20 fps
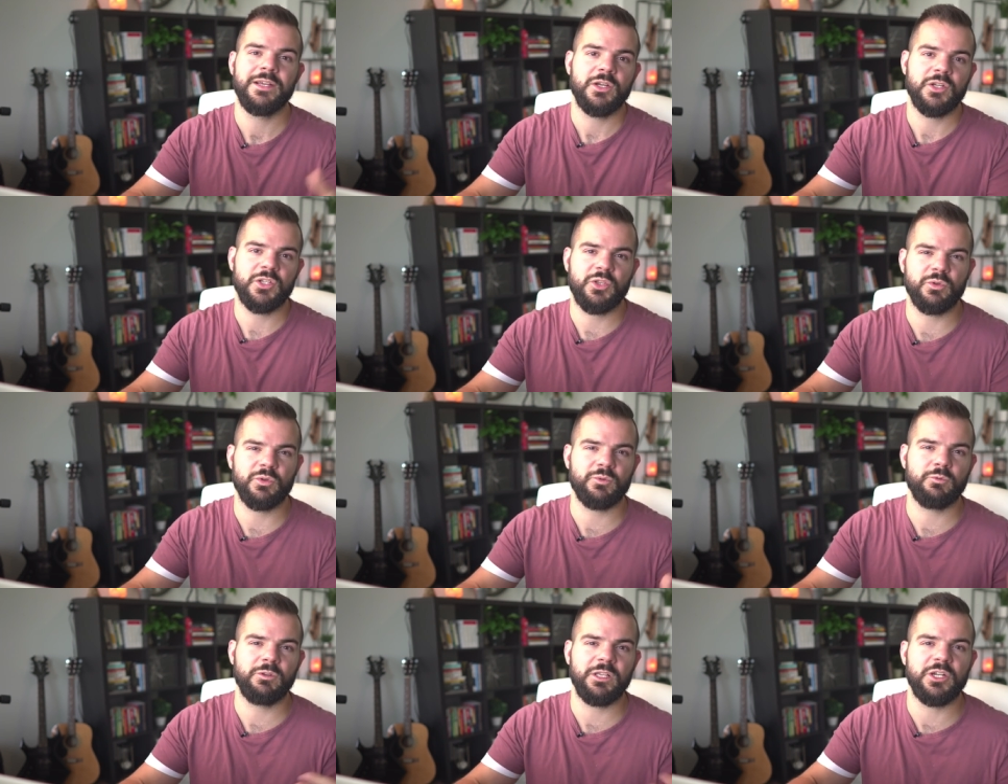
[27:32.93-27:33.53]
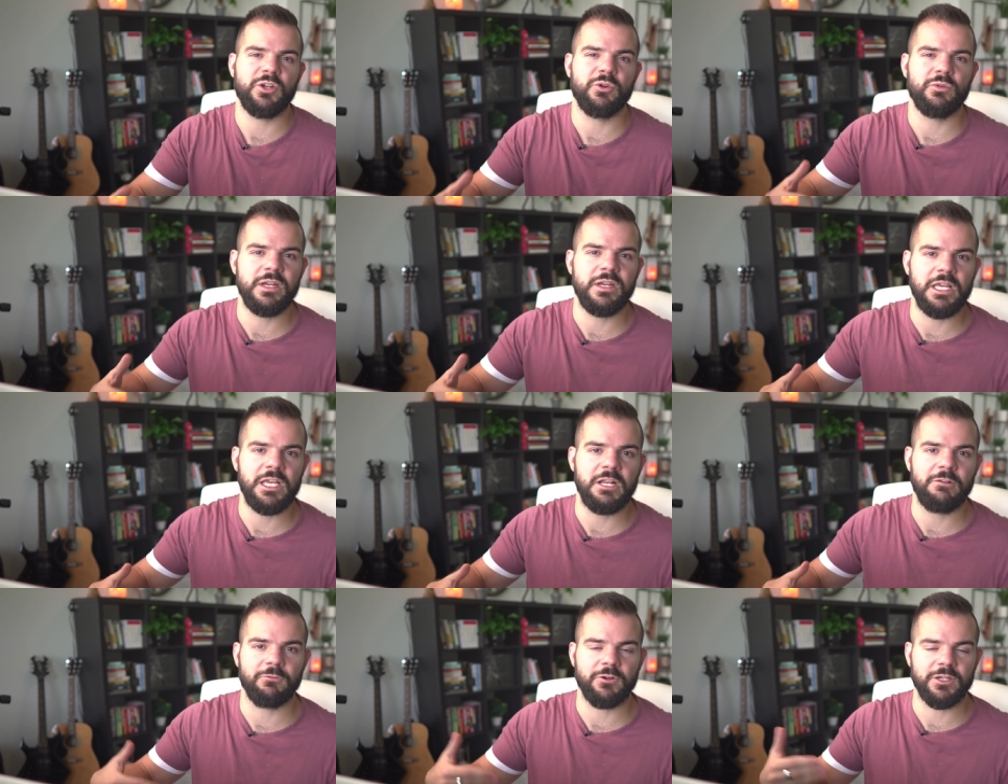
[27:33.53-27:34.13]
So there was really no
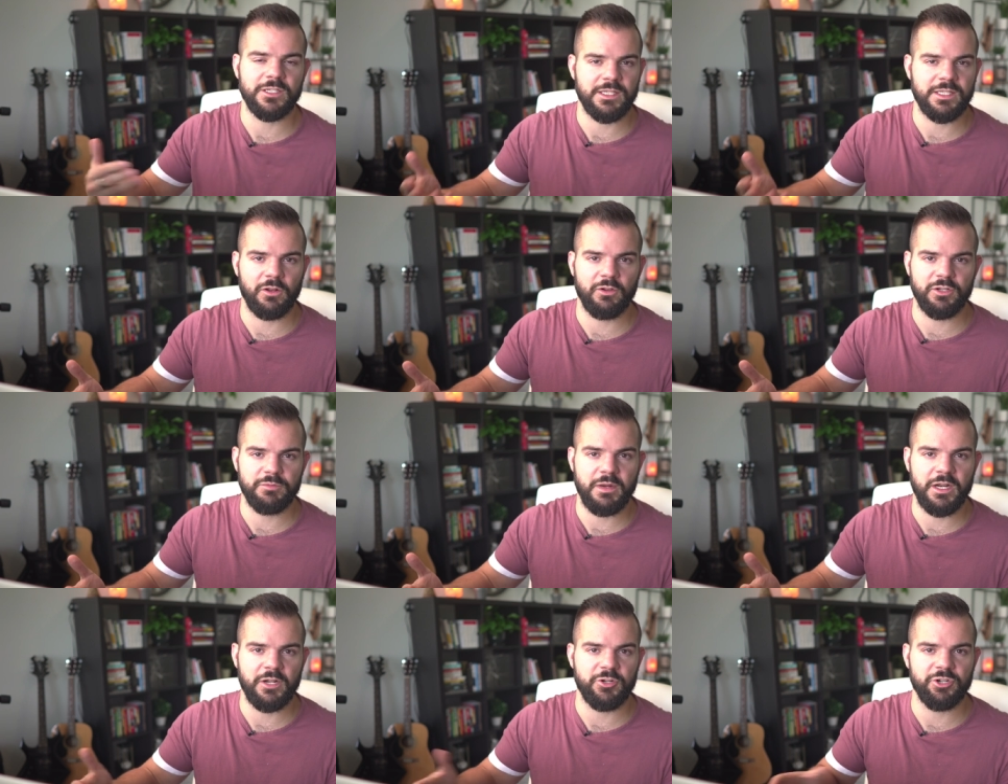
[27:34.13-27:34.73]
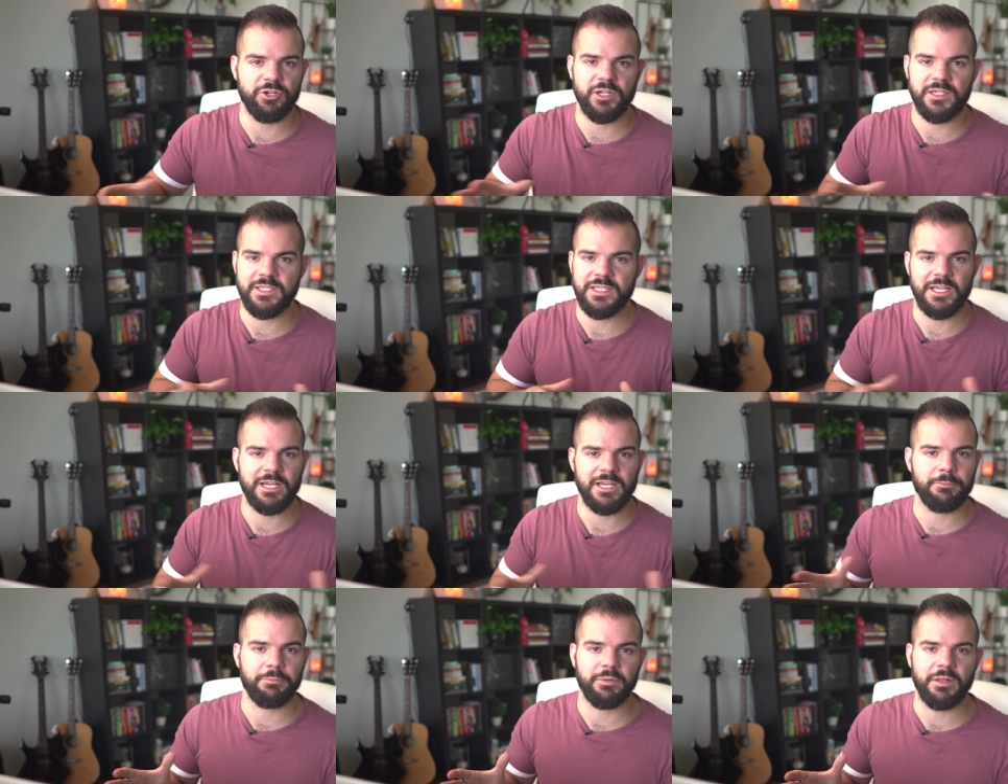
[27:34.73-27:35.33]
need for a sales manager because
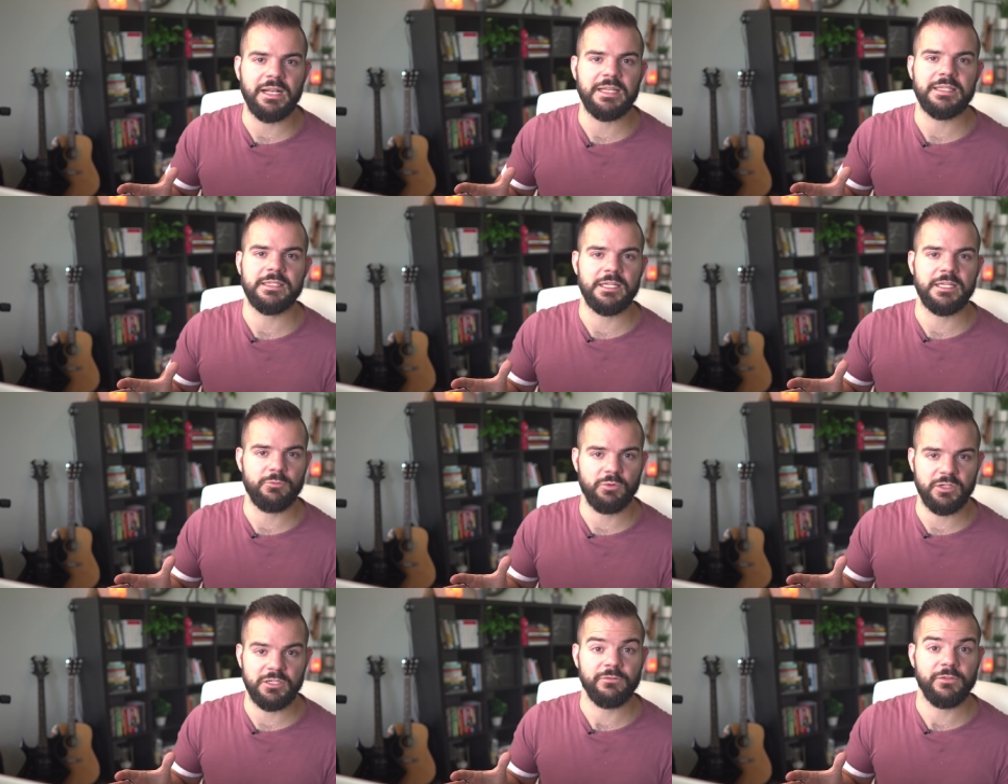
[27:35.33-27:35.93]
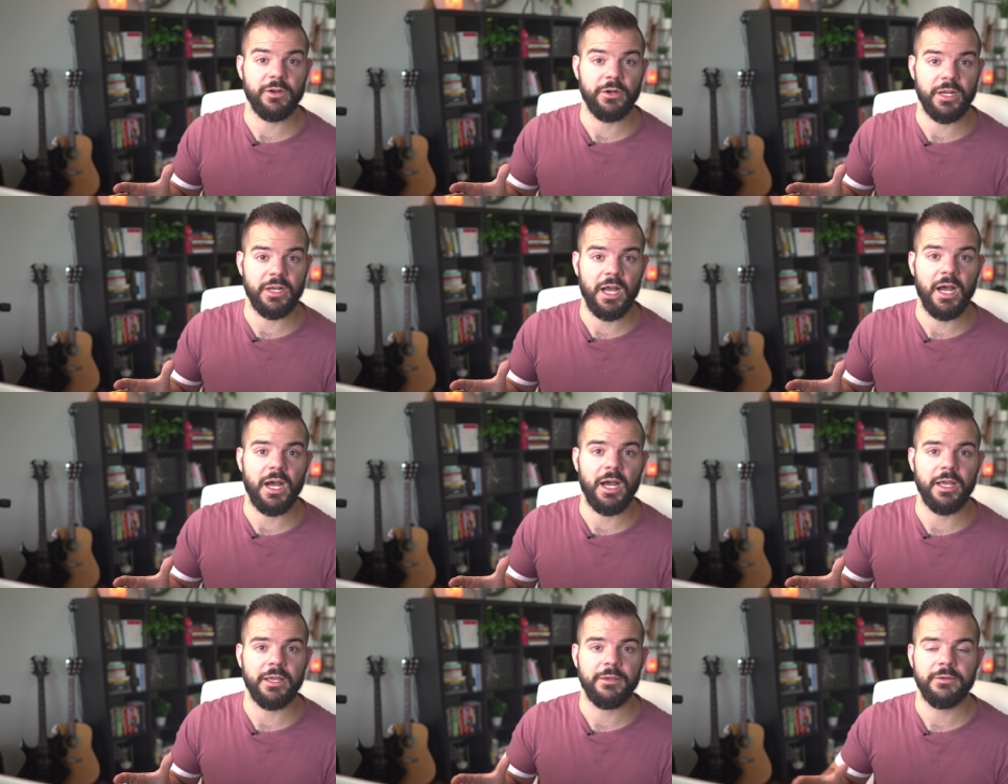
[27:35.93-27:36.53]
the complexity wasn't very
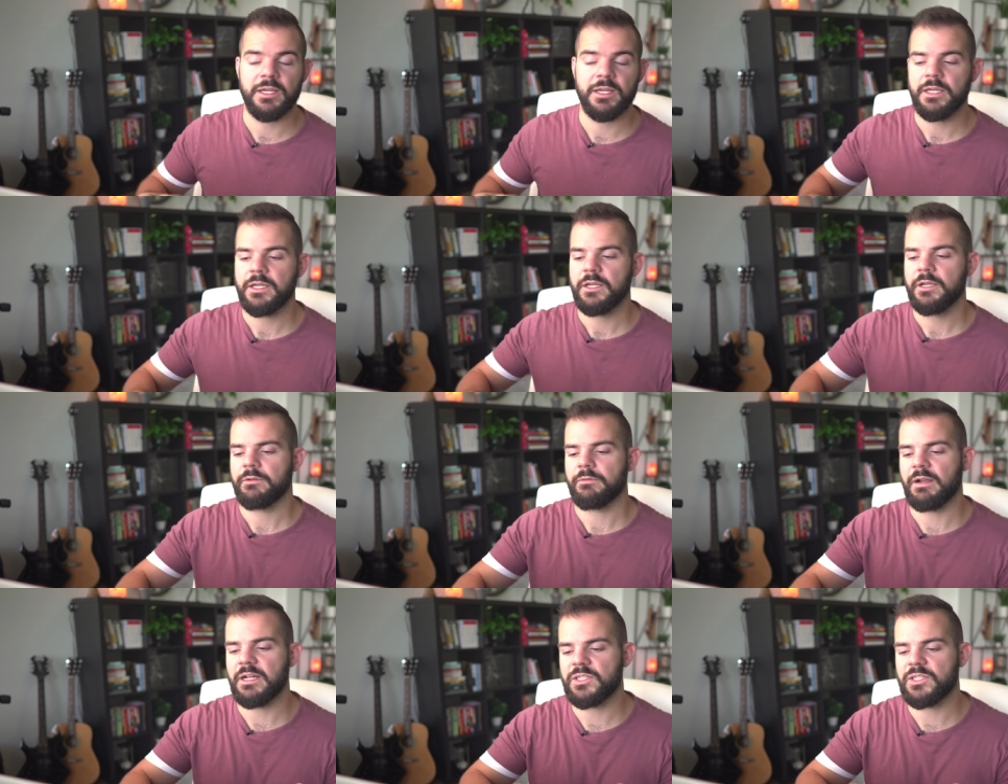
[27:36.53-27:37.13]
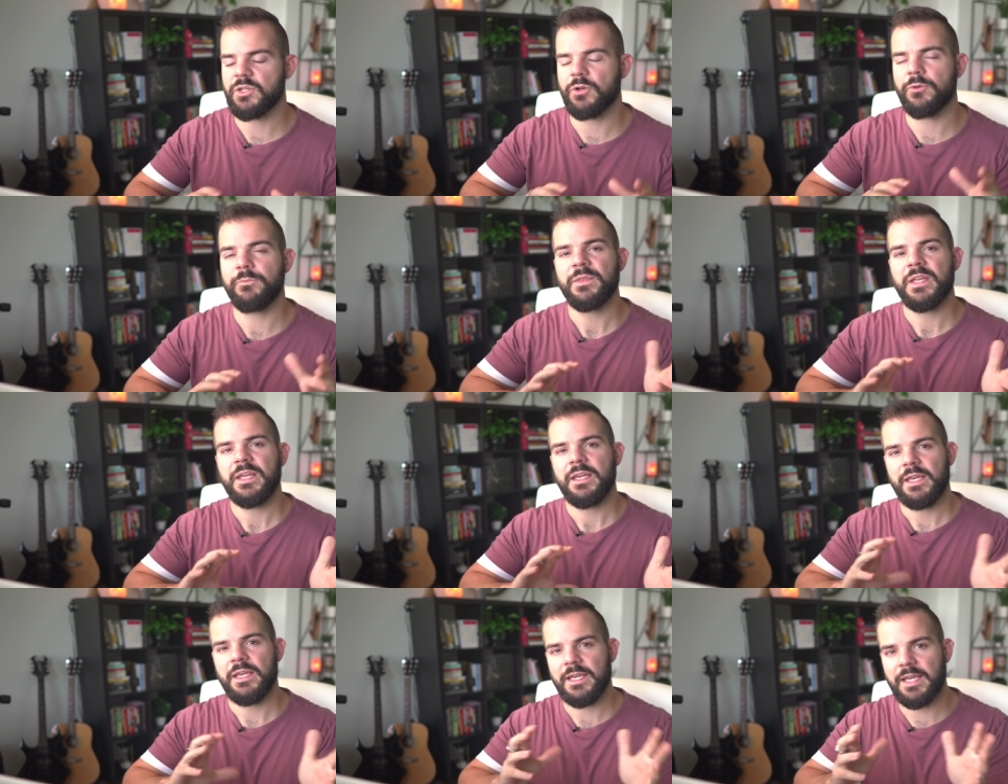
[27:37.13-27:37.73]
high right? So
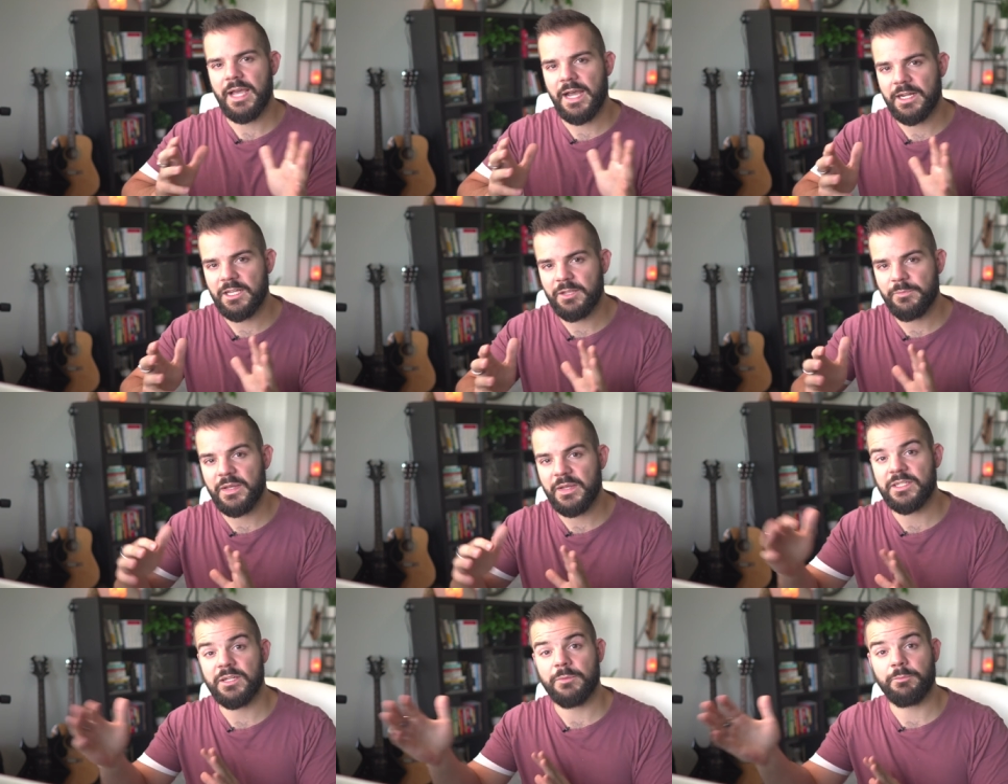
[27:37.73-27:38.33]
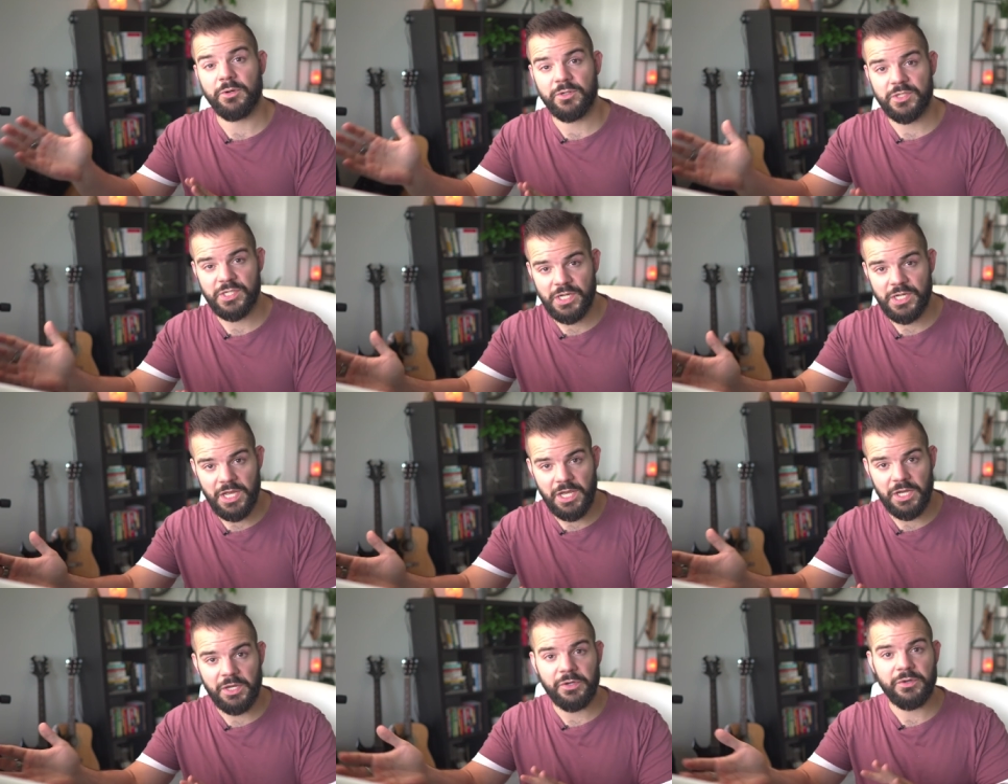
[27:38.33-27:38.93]
it kind of depends on
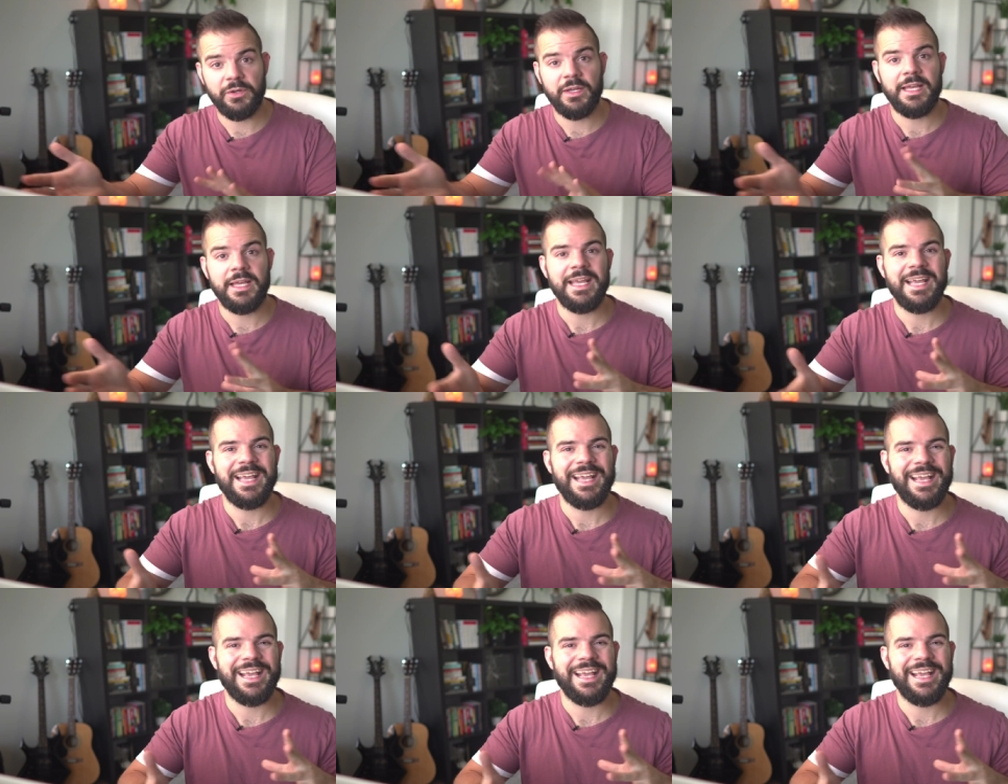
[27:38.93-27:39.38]
personnel